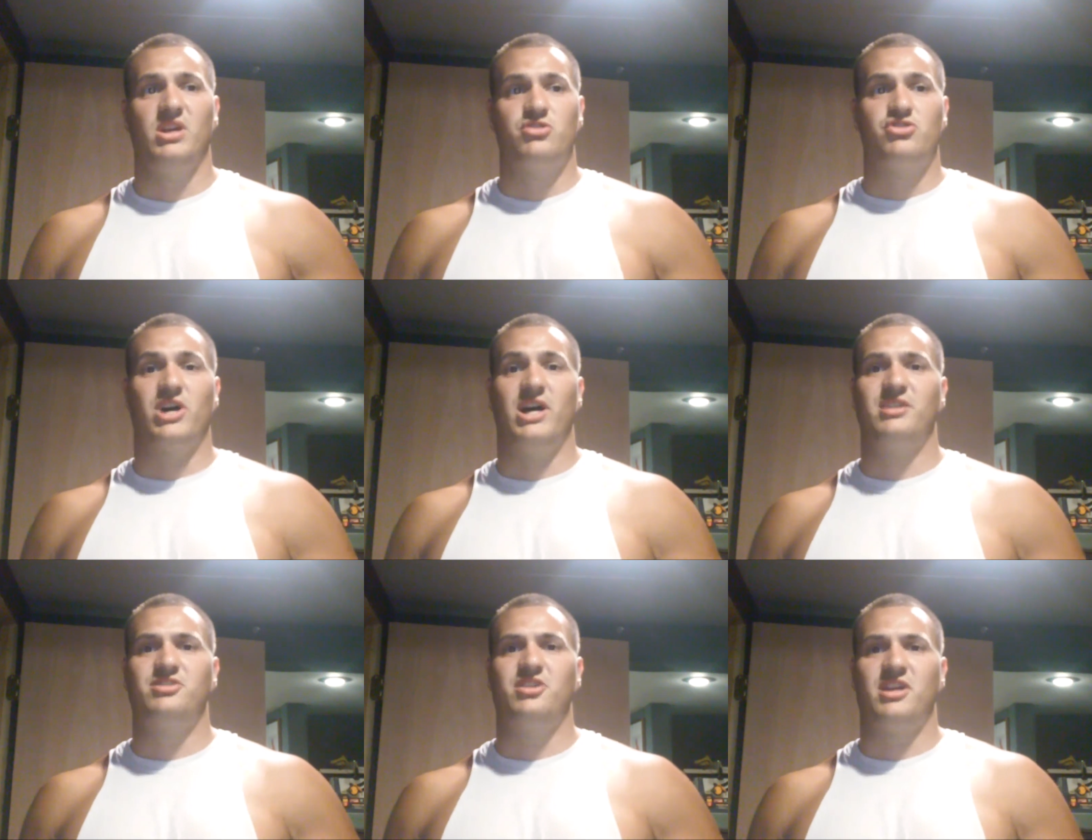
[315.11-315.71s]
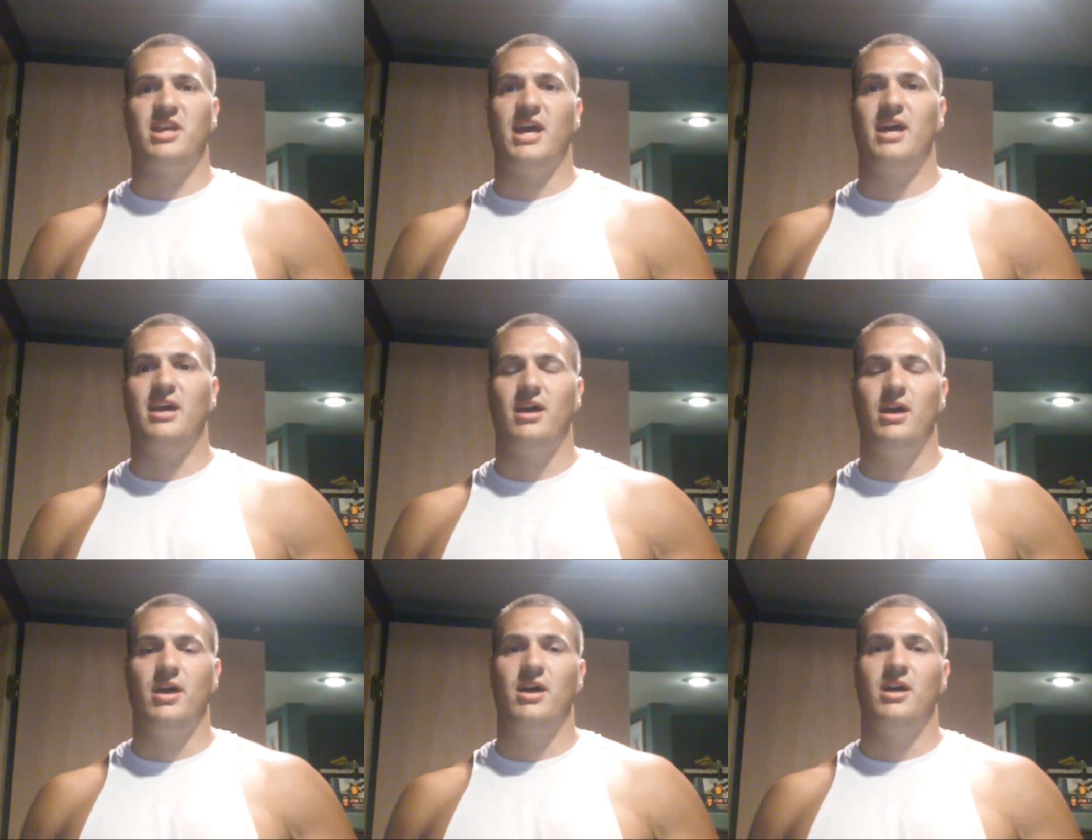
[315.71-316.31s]
trying to
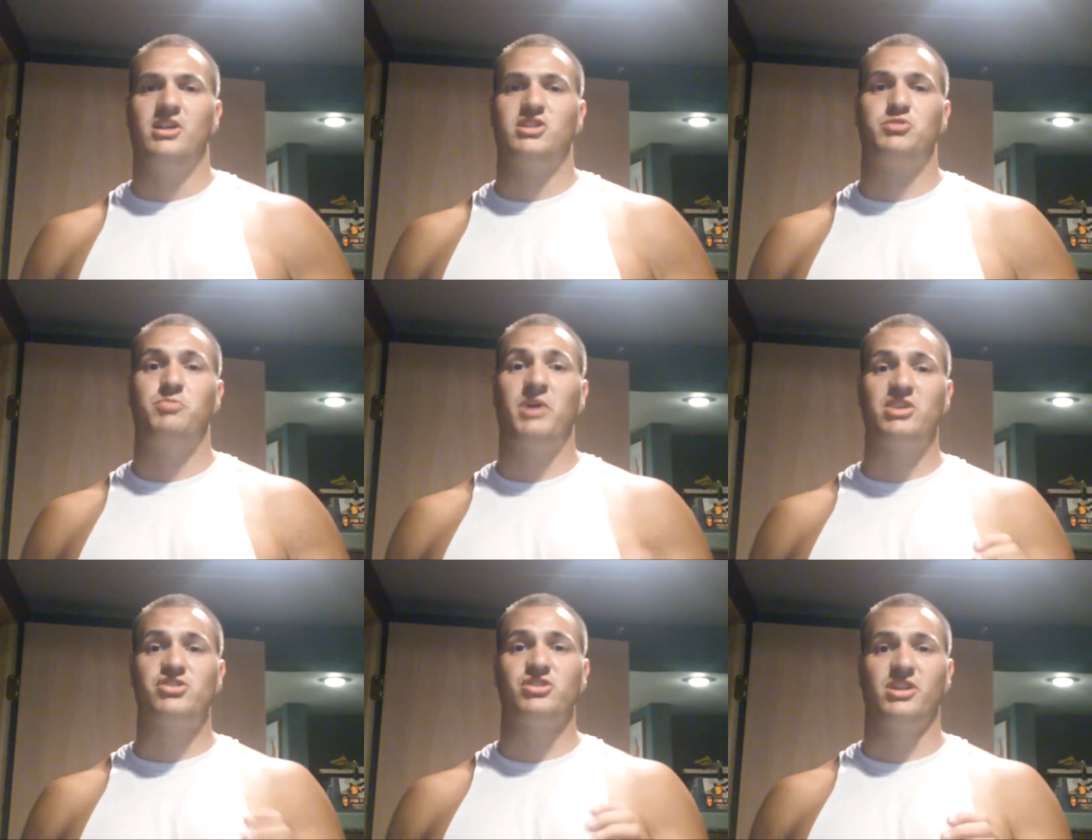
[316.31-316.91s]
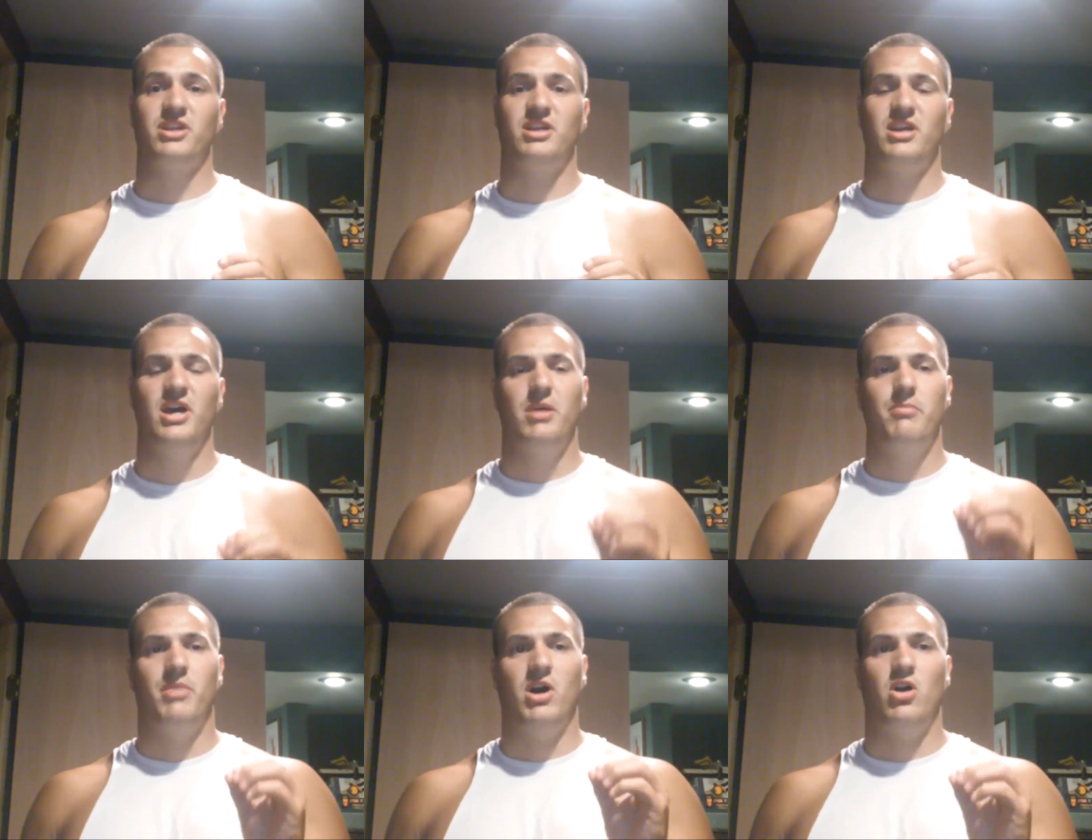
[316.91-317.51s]
get especially
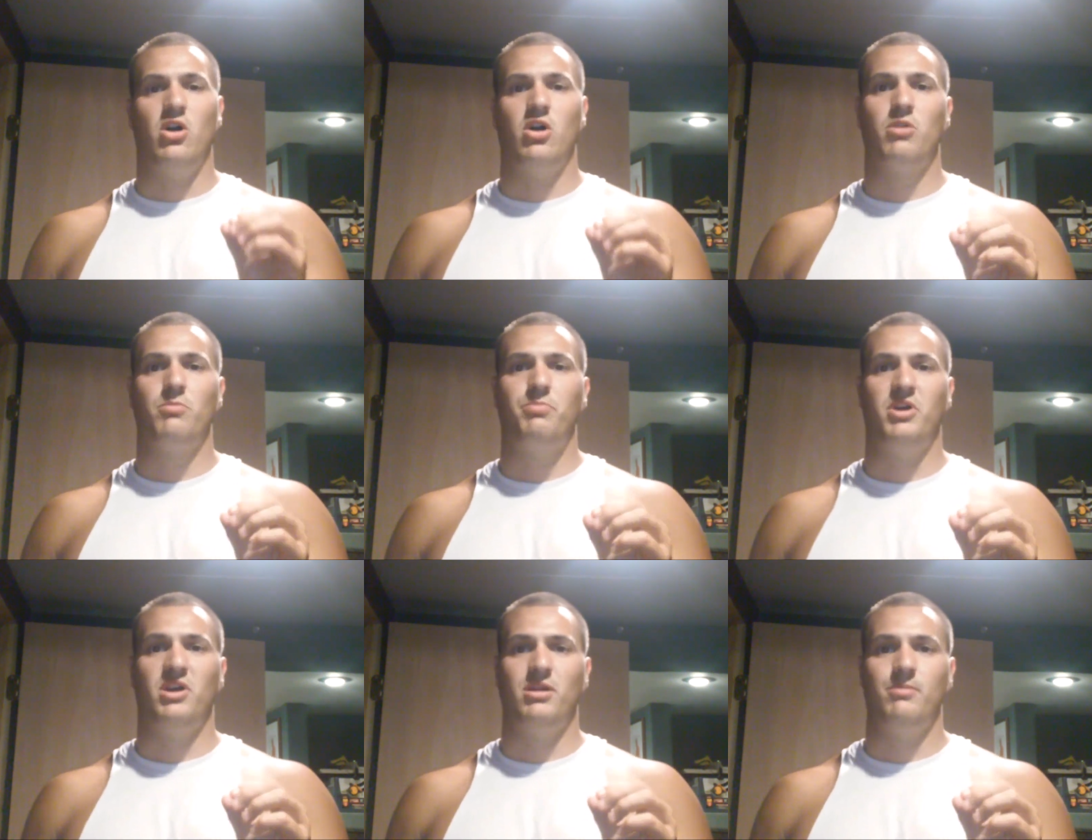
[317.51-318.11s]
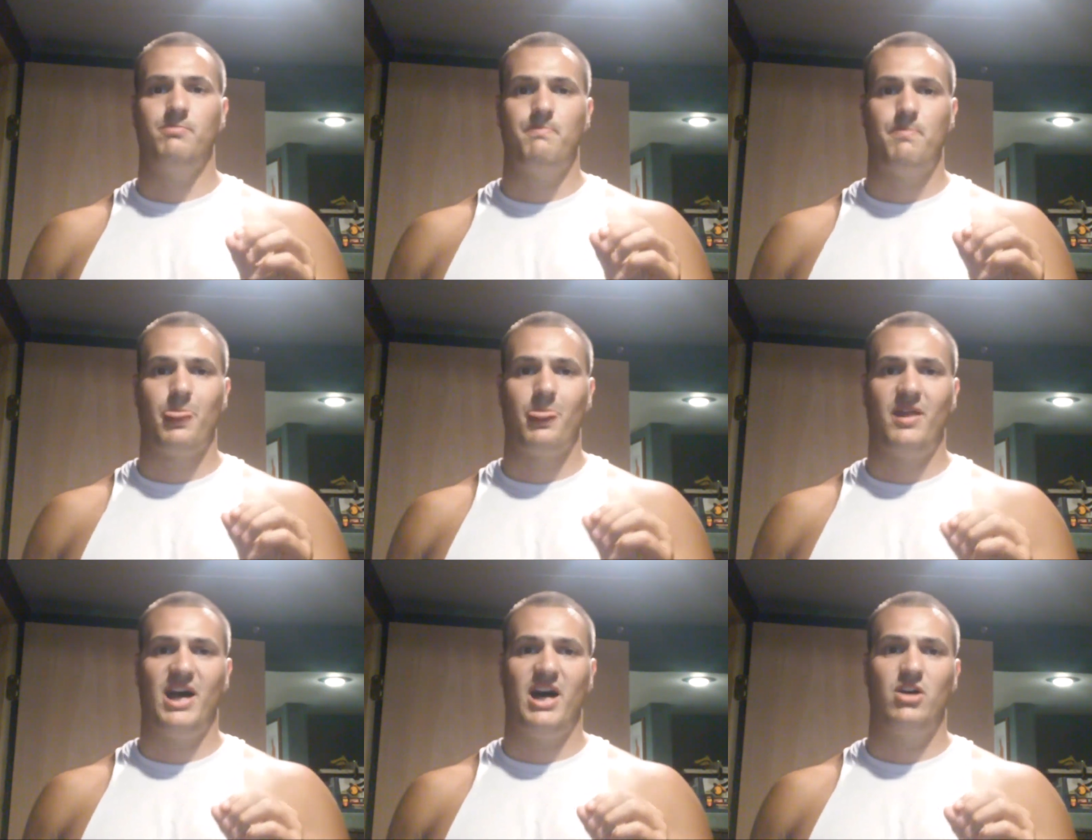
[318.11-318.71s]
my armpit
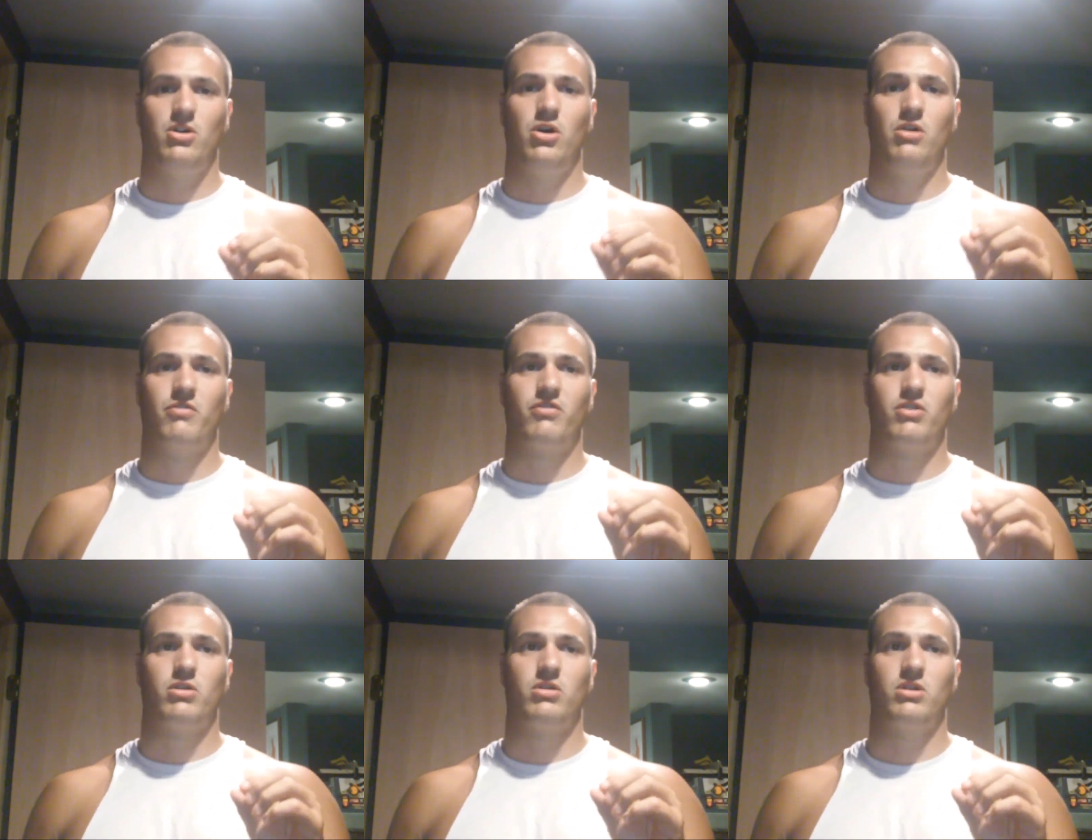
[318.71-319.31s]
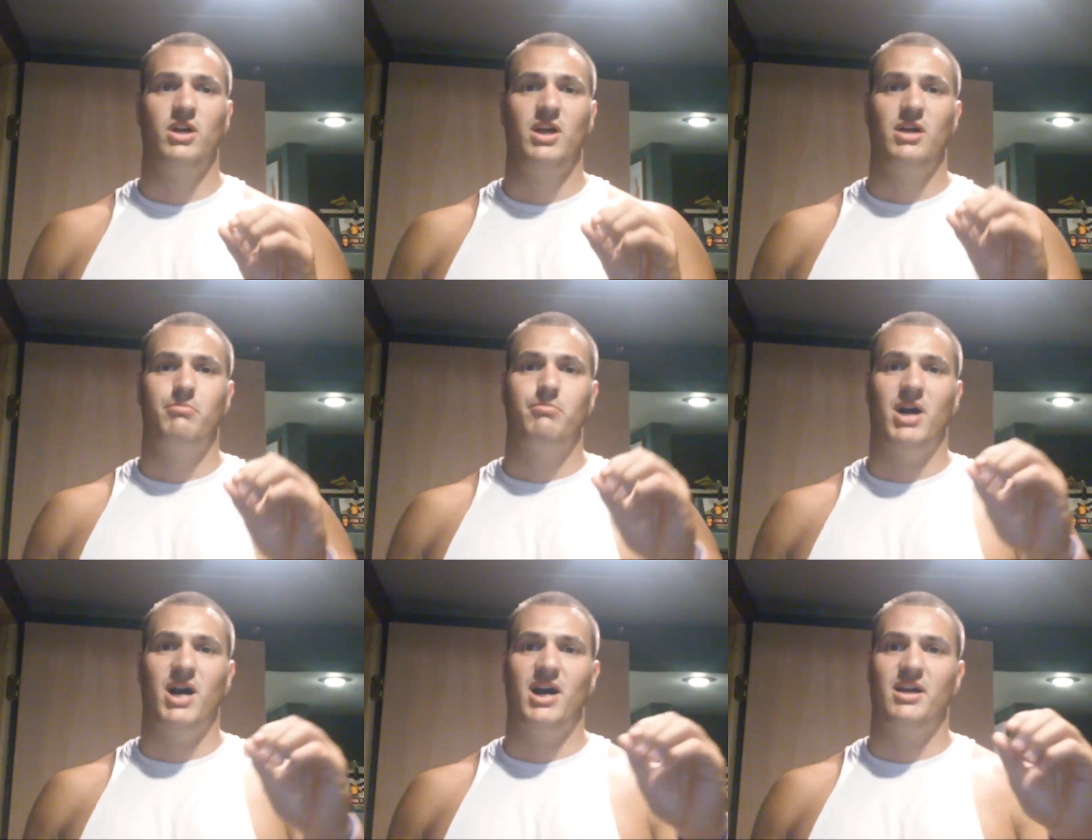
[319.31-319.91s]
out over
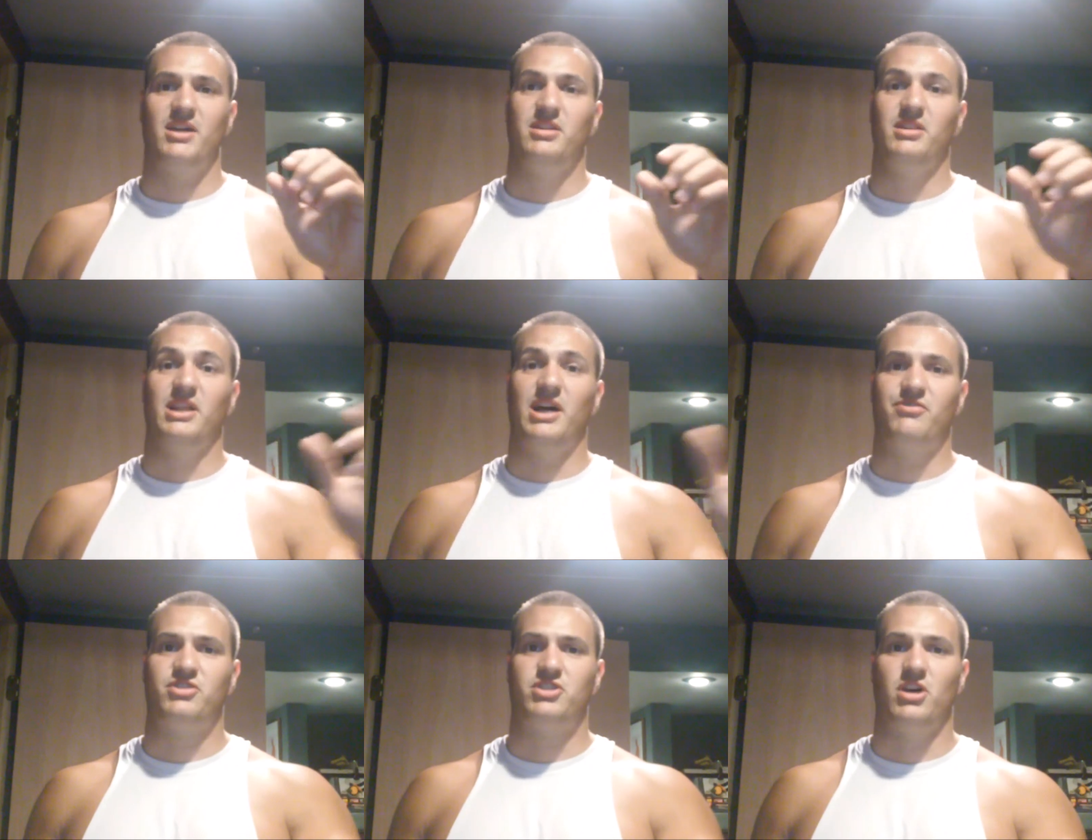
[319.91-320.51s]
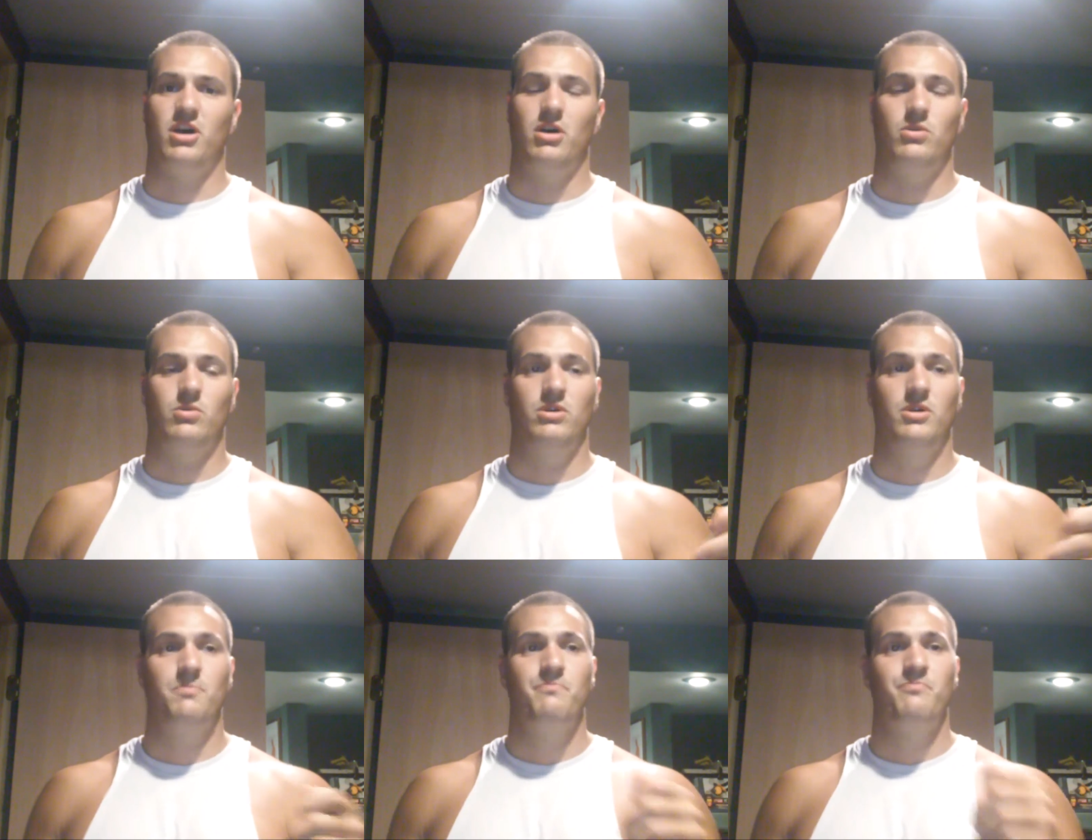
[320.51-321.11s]
my left toe.